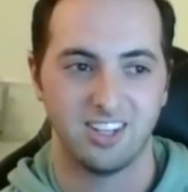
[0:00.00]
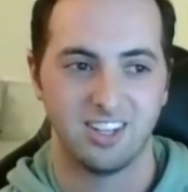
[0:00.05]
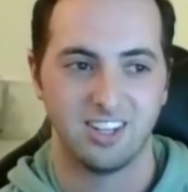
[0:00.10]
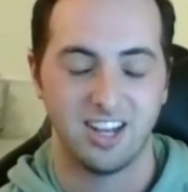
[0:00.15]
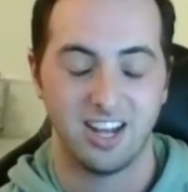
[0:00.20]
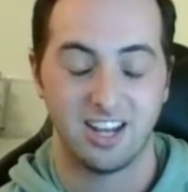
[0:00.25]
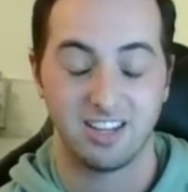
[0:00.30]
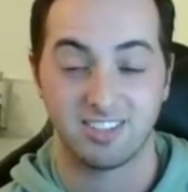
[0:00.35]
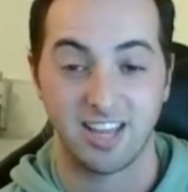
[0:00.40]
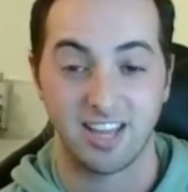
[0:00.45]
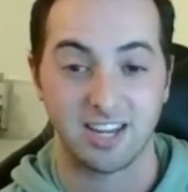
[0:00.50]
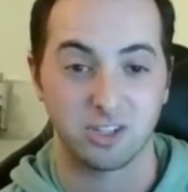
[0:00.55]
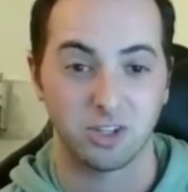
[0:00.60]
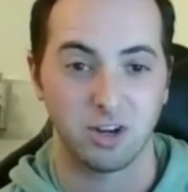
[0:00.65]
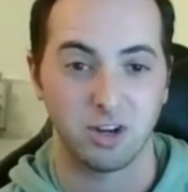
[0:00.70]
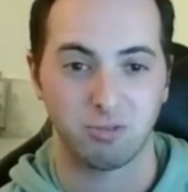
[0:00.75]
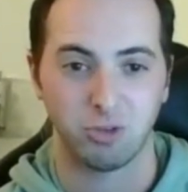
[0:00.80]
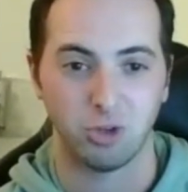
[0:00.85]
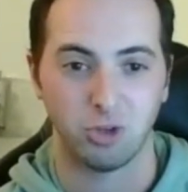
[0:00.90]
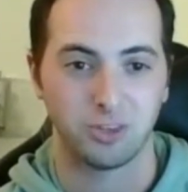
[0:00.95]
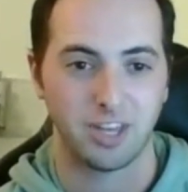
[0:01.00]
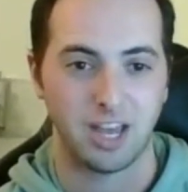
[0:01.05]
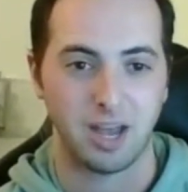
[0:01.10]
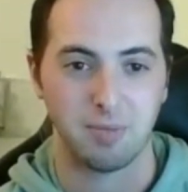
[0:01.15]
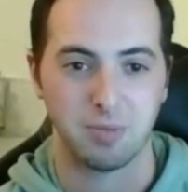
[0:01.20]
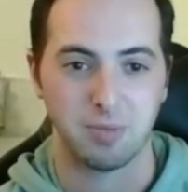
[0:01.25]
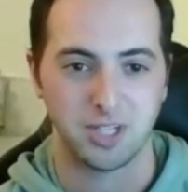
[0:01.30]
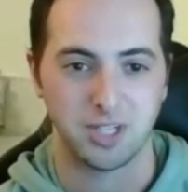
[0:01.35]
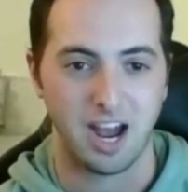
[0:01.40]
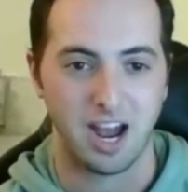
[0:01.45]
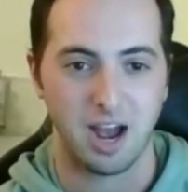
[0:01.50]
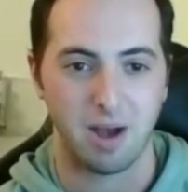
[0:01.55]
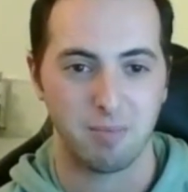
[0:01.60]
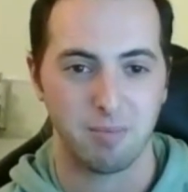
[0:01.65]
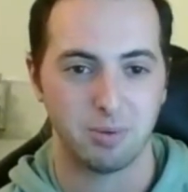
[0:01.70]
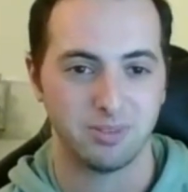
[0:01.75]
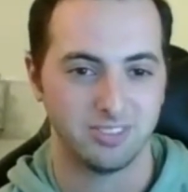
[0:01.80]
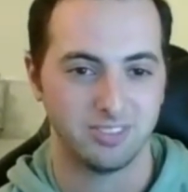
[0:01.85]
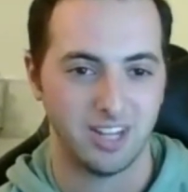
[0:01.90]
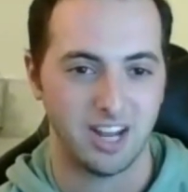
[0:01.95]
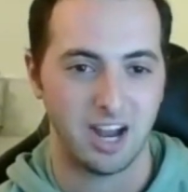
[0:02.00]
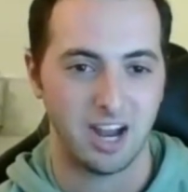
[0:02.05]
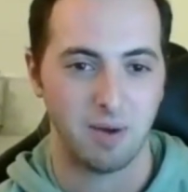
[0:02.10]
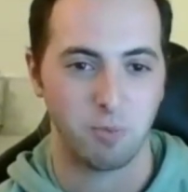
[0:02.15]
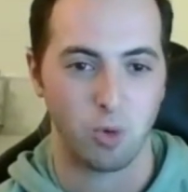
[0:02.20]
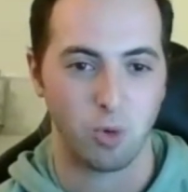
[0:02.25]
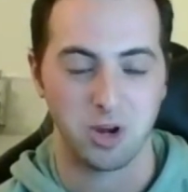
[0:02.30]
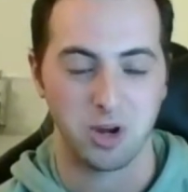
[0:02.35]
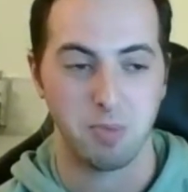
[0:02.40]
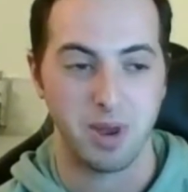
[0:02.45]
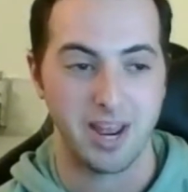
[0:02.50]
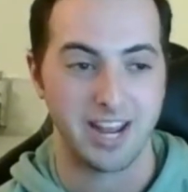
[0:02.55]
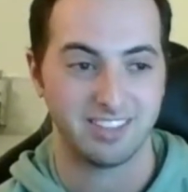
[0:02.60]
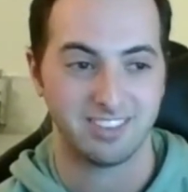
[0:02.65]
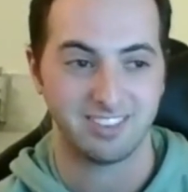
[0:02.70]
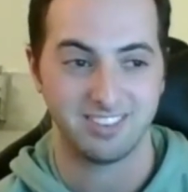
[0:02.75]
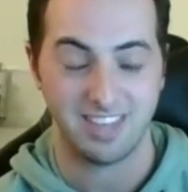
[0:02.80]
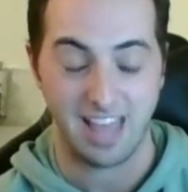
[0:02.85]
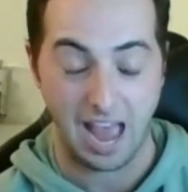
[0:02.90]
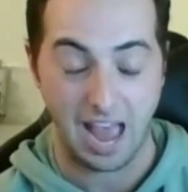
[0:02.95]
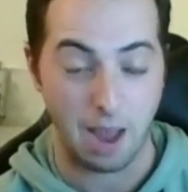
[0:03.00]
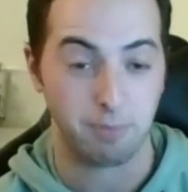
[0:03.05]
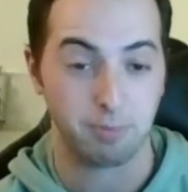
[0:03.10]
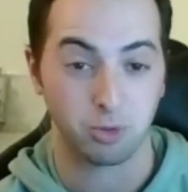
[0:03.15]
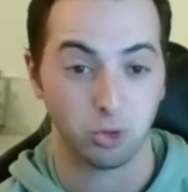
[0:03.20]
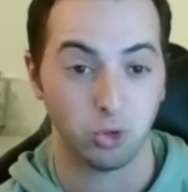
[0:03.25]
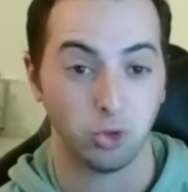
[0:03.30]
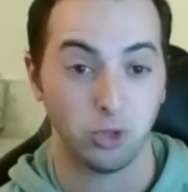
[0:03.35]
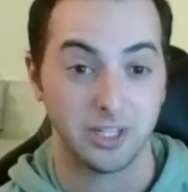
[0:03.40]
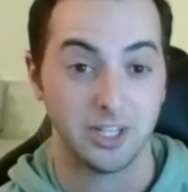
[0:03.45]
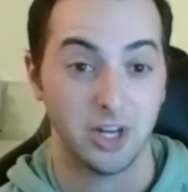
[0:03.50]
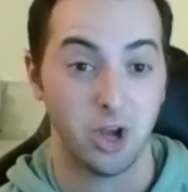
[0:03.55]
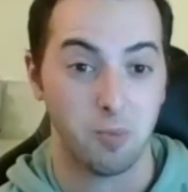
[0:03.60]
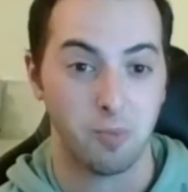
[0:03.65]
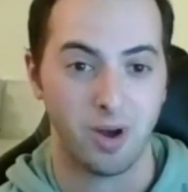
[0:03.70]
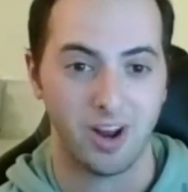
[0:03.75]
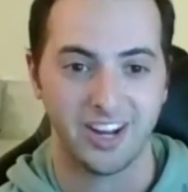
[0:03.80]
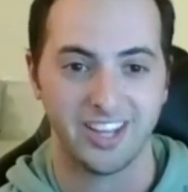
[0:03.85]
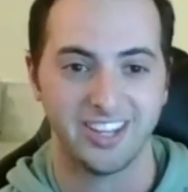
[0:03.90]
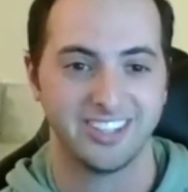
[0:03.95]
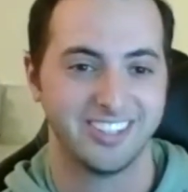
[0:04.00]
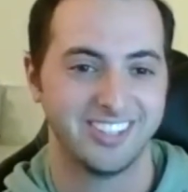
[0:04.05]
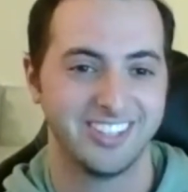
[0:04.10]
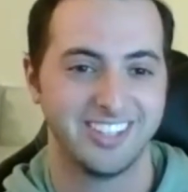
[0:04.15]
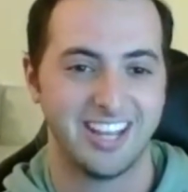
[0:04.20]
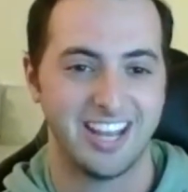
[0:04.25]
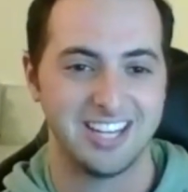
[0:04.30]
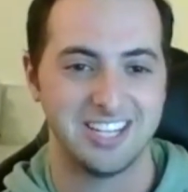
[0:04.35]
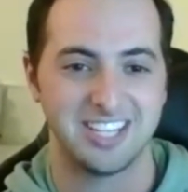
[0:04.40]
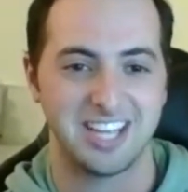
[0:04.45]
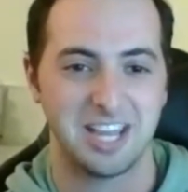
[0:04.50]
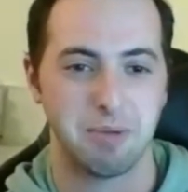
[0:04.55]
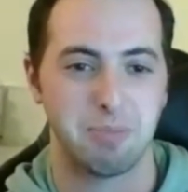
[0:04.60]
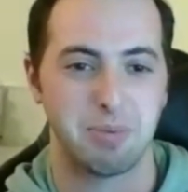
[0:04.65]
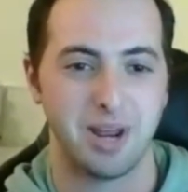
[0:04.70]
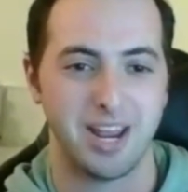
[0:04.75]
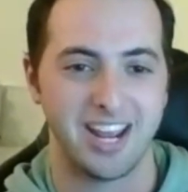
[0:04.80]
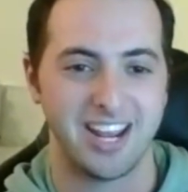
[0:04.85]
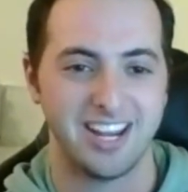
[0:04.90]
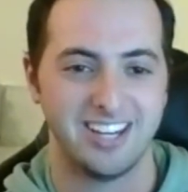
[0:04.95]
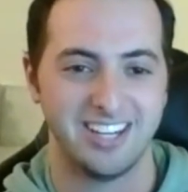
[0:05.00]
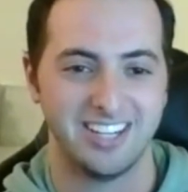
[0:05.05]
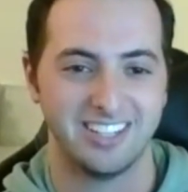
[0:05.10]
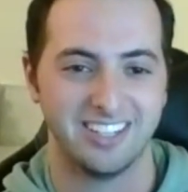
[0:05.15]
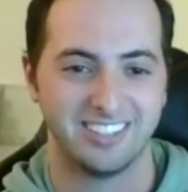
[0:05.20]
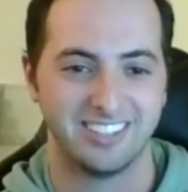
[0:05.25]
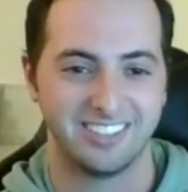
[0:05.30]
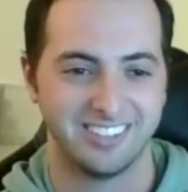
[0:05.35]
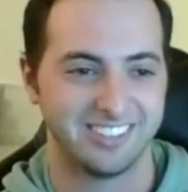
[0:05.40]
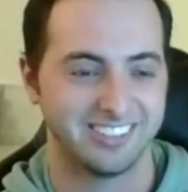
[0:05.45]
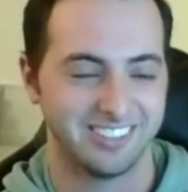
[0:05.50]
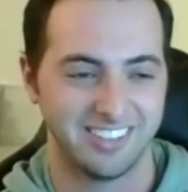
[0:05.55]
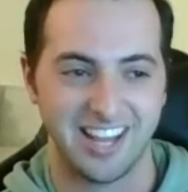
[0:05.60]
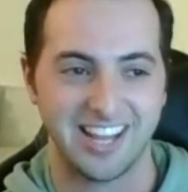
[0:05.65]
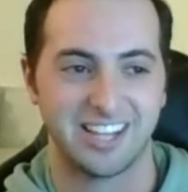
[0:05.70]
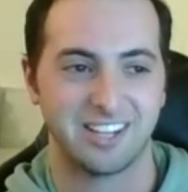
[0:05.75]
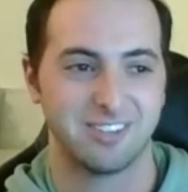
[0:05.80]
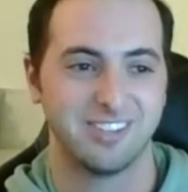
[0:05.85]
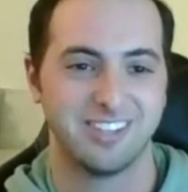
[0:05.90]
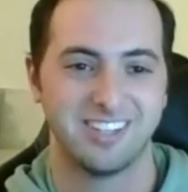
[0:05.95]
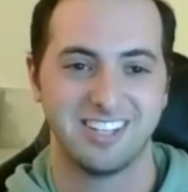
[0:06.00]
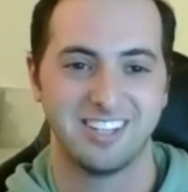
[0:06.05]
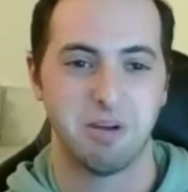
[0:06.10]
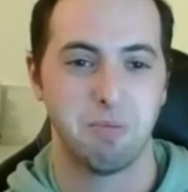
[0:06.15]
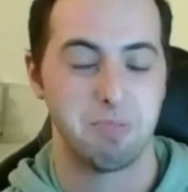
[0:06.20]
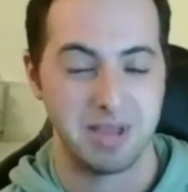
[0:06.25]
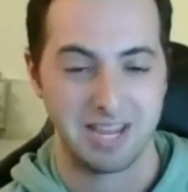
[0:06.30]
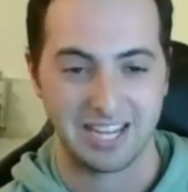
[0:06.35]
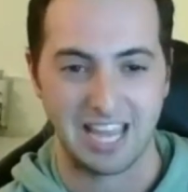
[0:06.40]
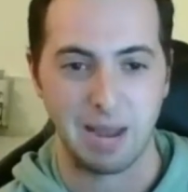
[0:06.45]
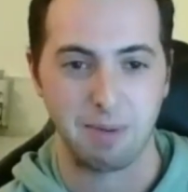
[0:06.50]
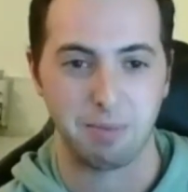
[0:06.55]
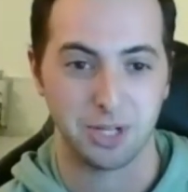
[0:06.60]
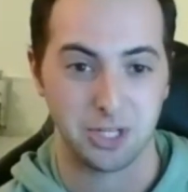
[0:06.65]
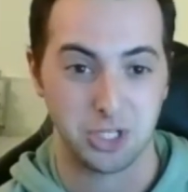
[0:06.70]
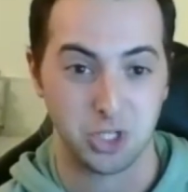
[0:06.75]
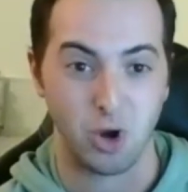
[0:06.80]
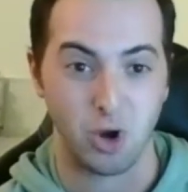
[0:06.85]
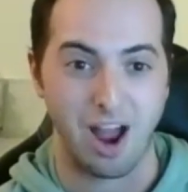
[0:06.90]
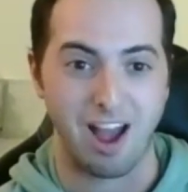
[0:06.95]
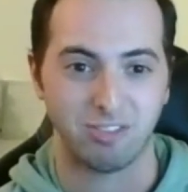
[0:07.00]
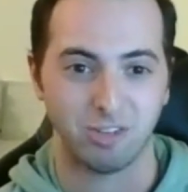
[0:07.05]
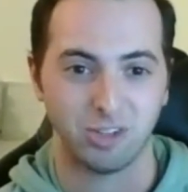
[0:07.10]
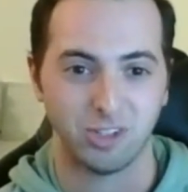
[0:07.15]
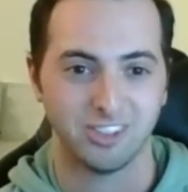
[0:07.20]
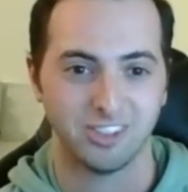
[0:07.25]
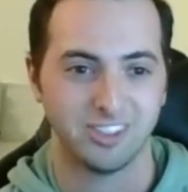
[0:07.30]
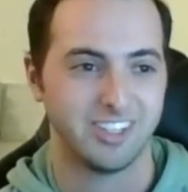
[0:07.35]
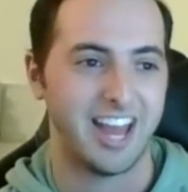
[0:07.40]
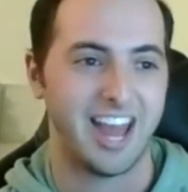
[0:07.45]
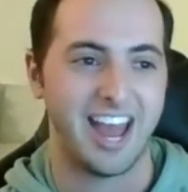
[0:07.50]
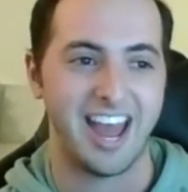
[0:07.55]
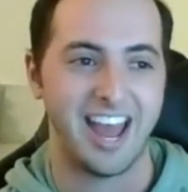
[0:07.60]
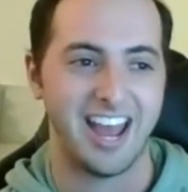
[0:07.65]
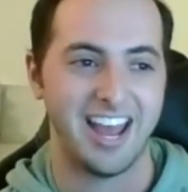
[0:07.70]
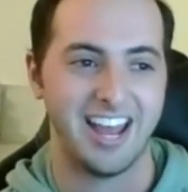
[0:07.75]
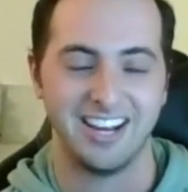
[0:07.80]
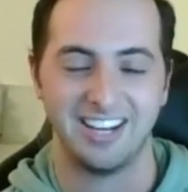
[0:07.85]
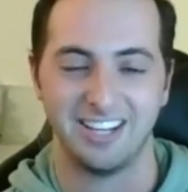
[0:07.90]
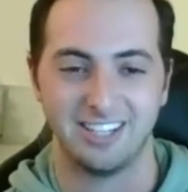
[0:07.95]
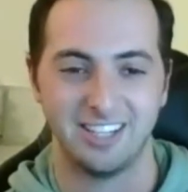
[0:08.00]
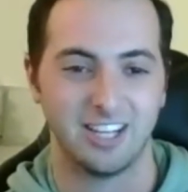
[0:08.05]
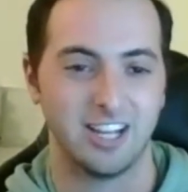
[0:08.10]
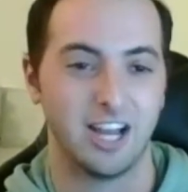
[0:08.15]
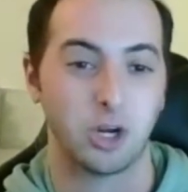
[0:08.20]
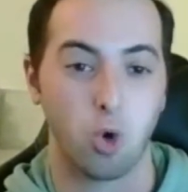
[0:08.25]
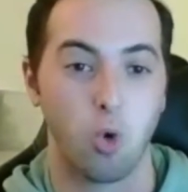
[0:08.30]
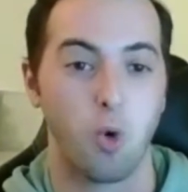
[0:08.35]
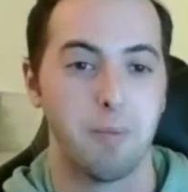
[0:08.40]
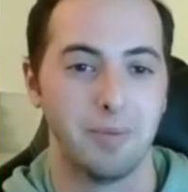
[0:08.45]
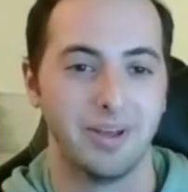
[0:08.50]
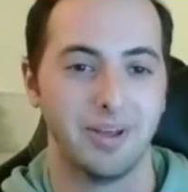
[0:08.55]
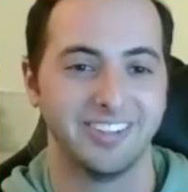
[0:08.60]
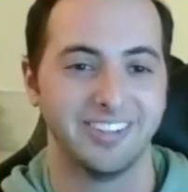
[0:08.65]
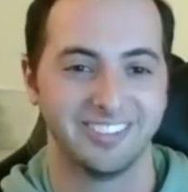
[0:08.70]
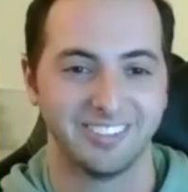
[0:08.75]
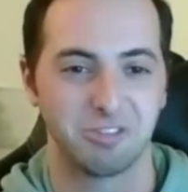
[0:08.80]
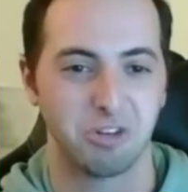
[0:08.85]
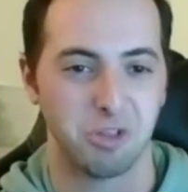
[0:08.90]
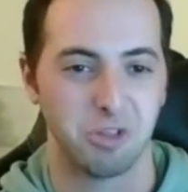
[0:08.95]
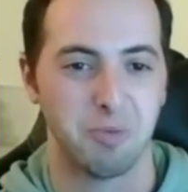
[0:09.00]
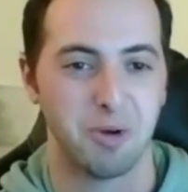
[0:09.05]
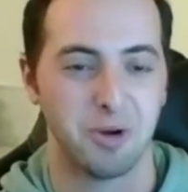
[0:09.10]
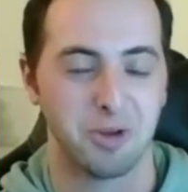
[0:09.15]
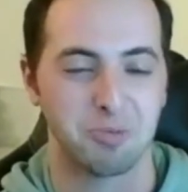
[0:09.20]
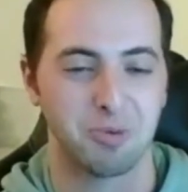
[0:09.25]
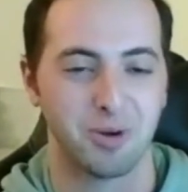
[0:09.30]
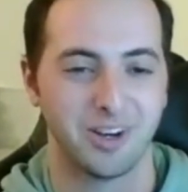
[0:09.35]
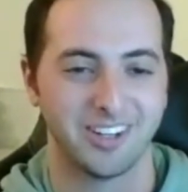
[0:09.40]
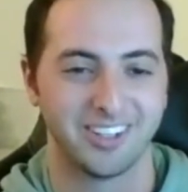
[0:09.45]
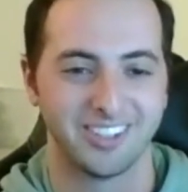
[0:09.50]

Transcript: essentially a full-time job where you make absolutely no money, and you get like being able to travel and equipment for the most part.